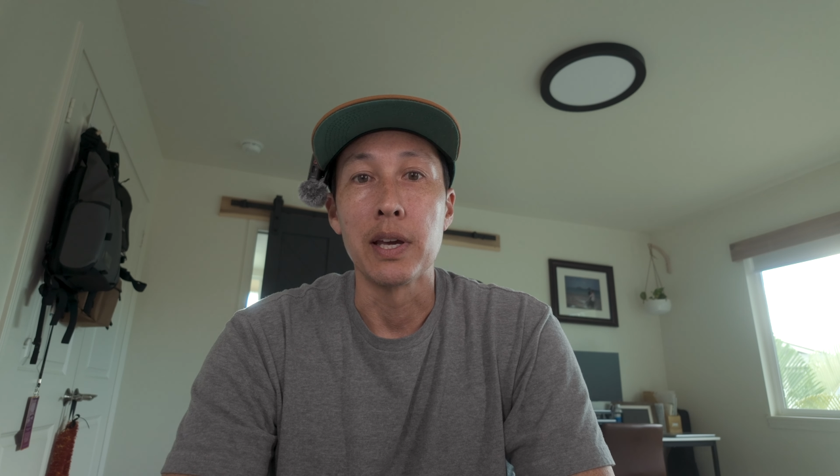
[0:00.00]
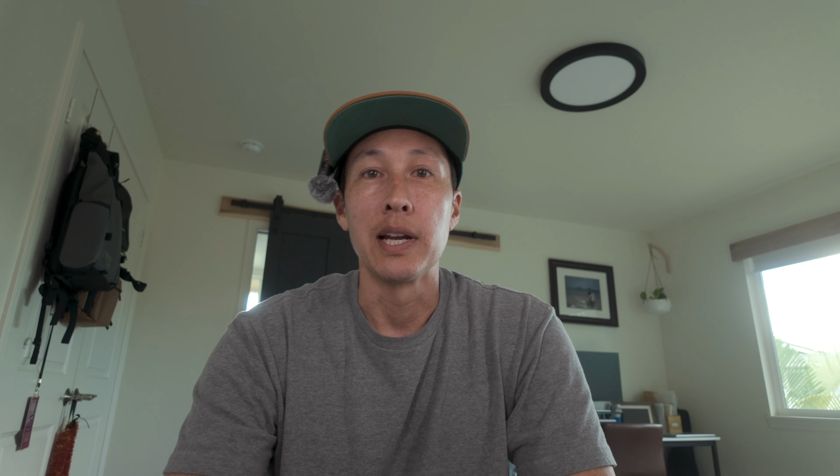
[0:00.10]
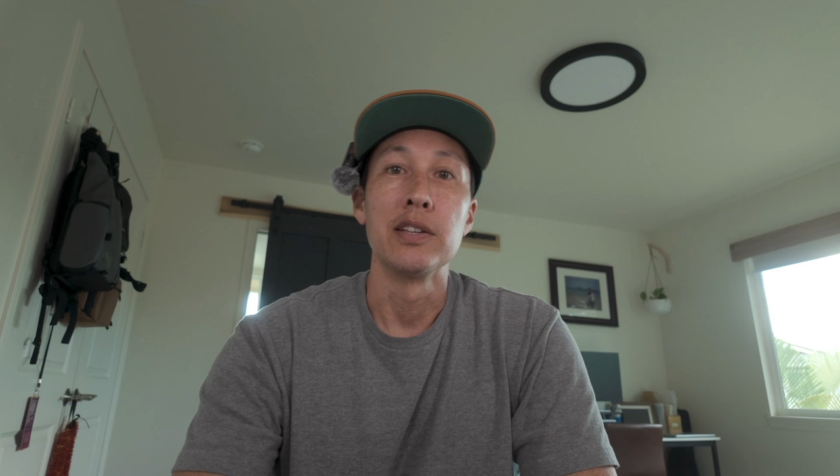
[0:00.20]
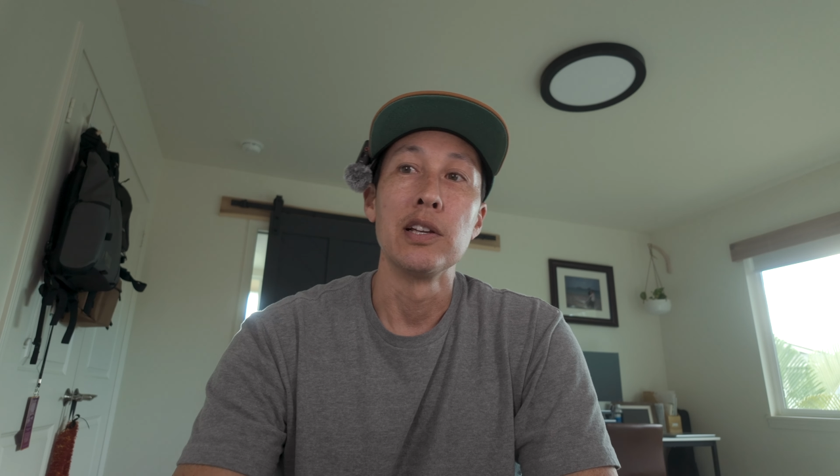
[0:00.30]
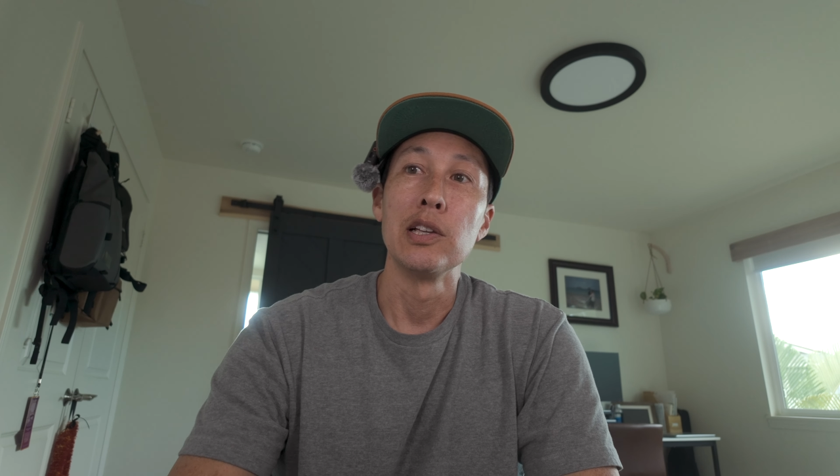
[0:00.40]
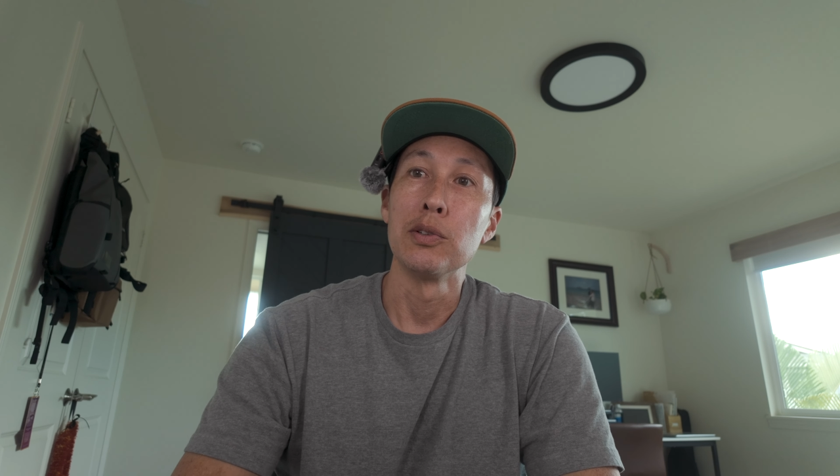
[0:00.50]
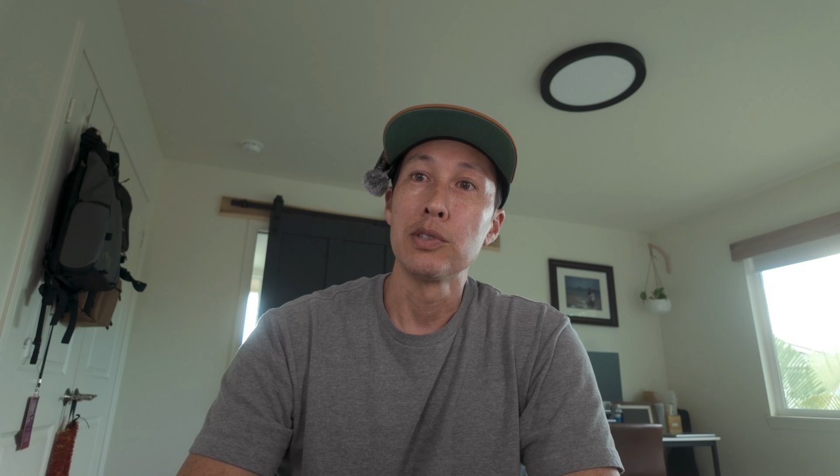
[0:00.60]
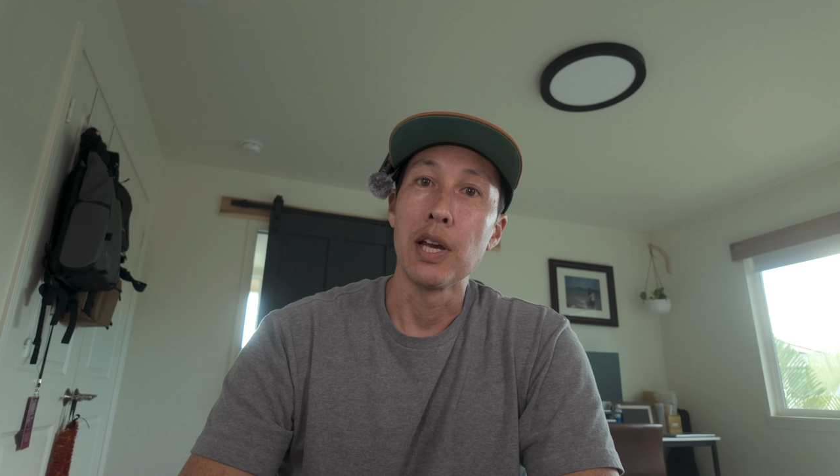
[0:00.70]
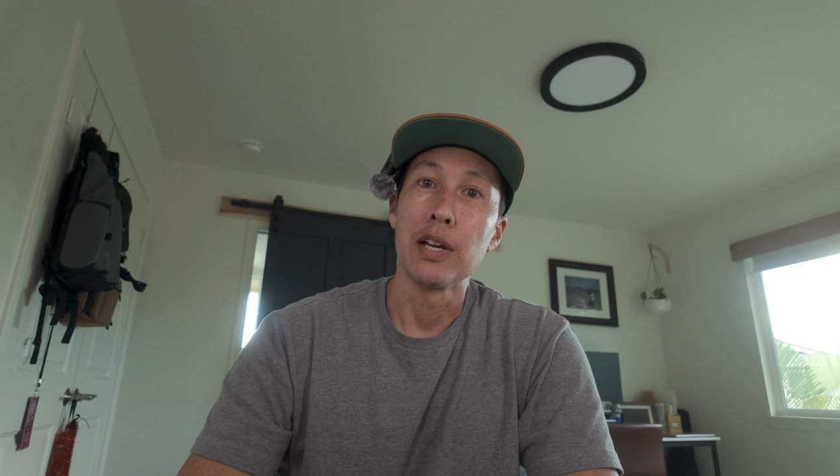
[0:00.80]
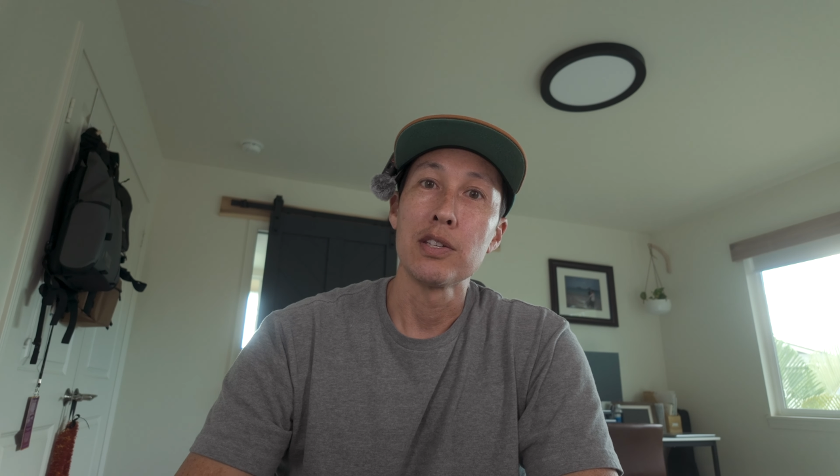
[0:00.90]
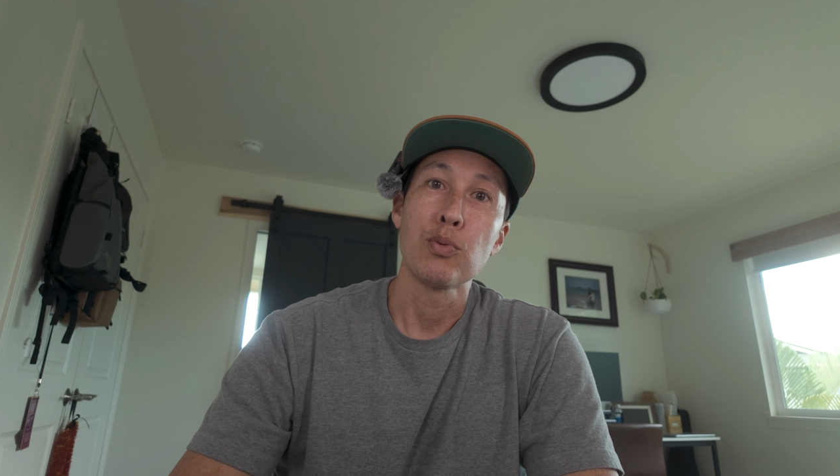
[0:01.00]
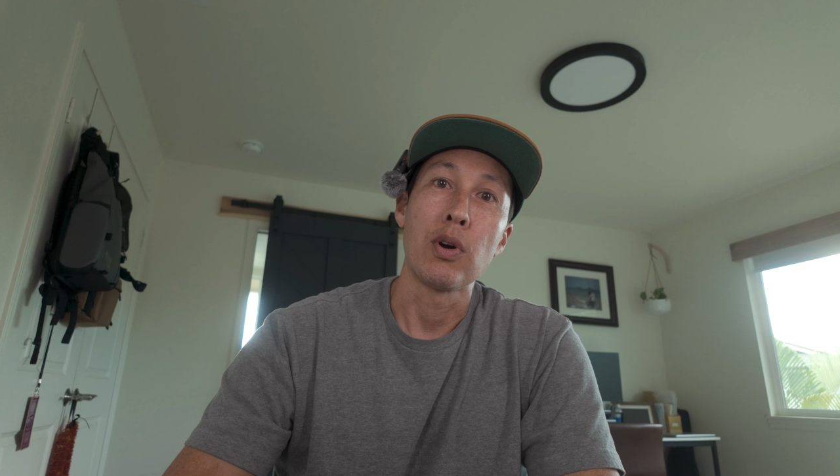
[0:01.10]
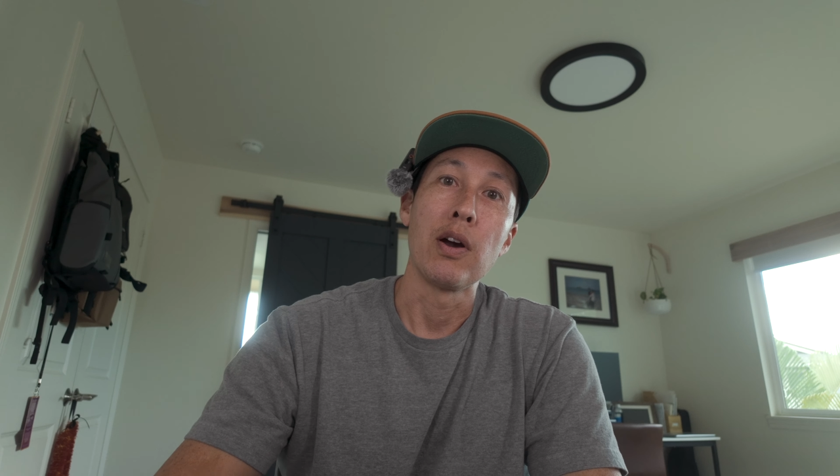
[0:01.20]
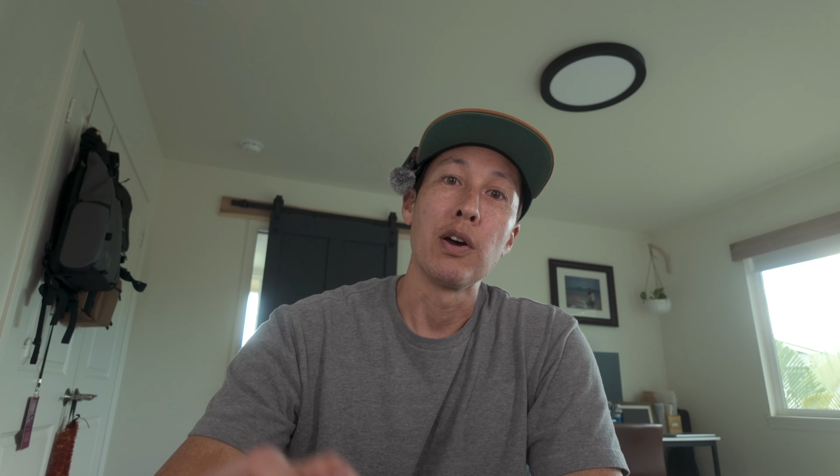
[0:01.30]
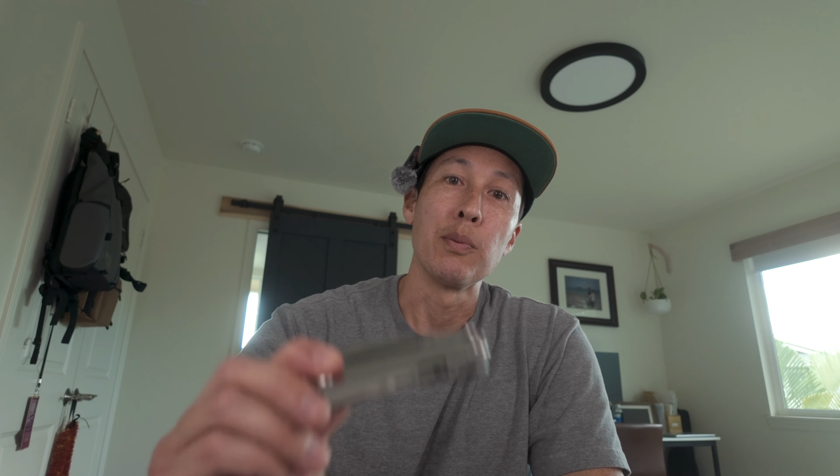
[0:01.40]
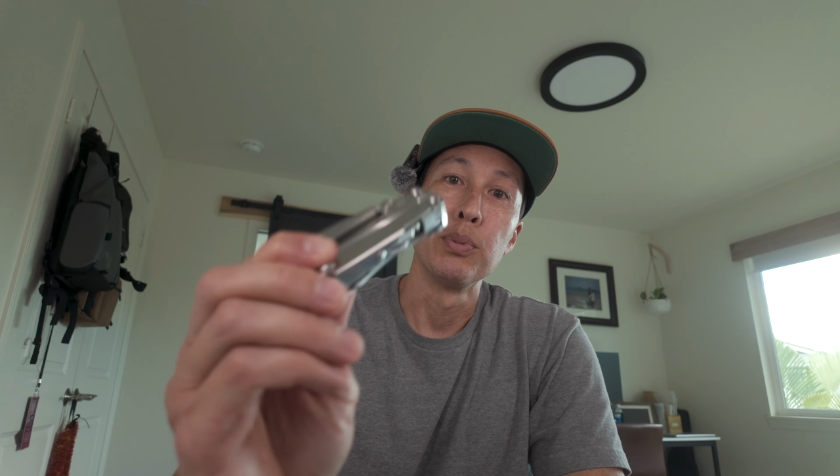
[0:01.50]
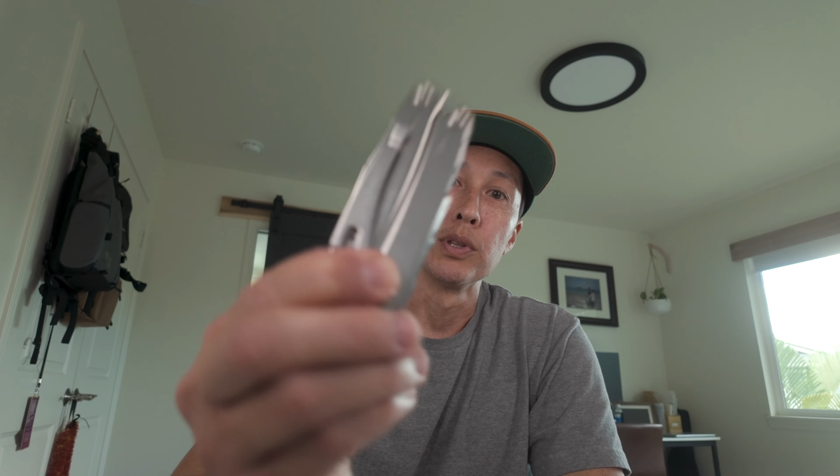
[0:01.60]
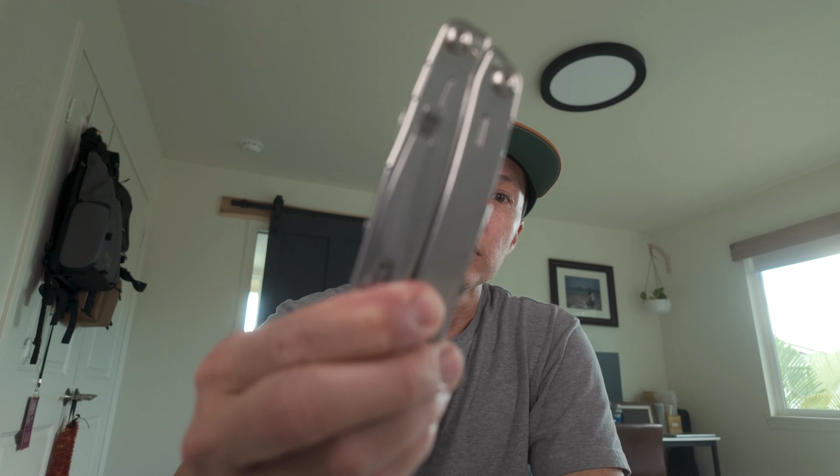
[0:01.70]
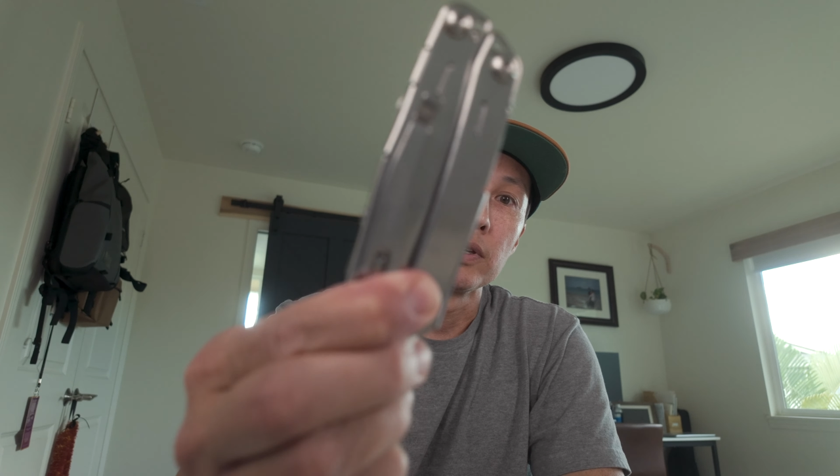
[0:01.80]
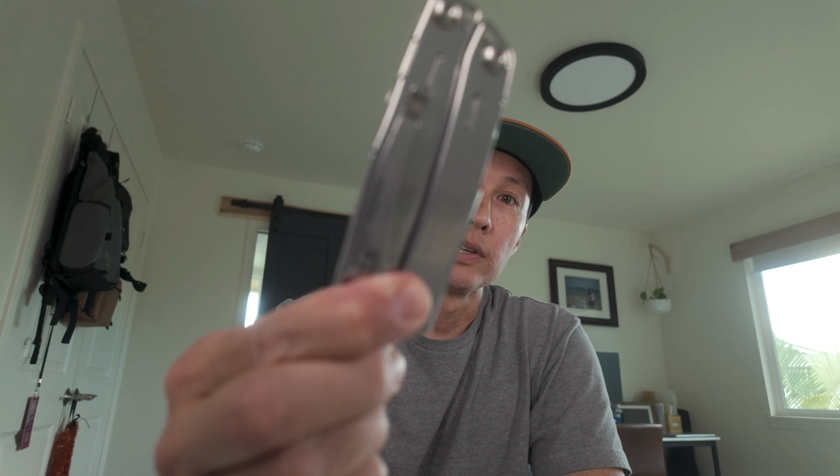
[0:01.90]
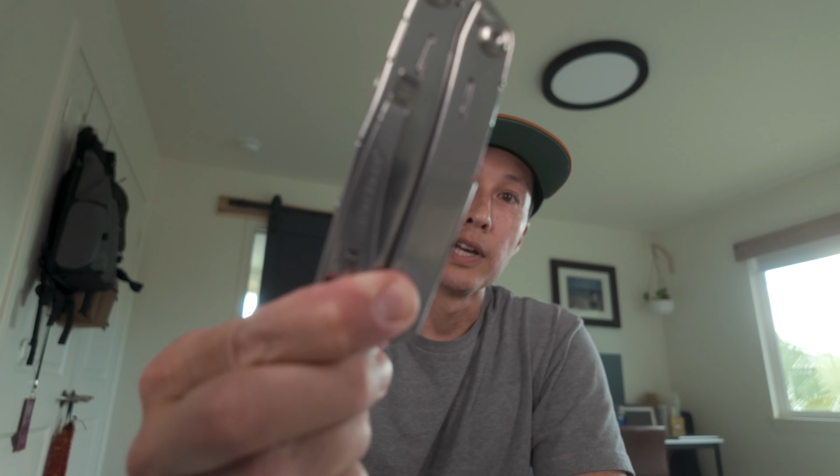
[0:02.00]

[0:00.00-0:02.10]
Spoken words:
and I did a little test where I put the